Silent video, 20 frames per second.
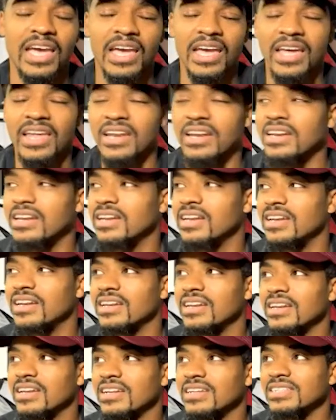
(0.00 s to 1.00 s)
And
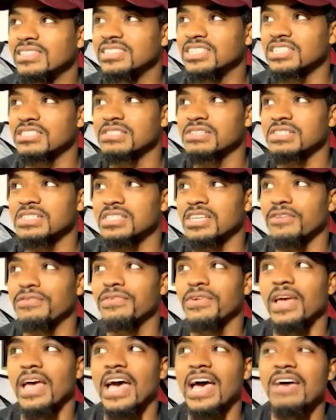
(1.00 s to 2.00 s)
just
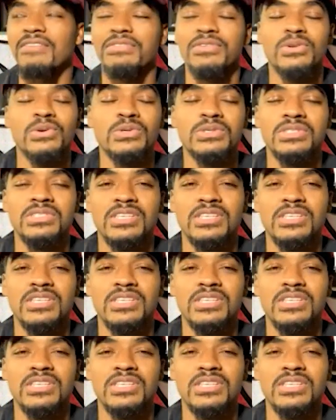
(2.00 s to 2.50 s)
different avenues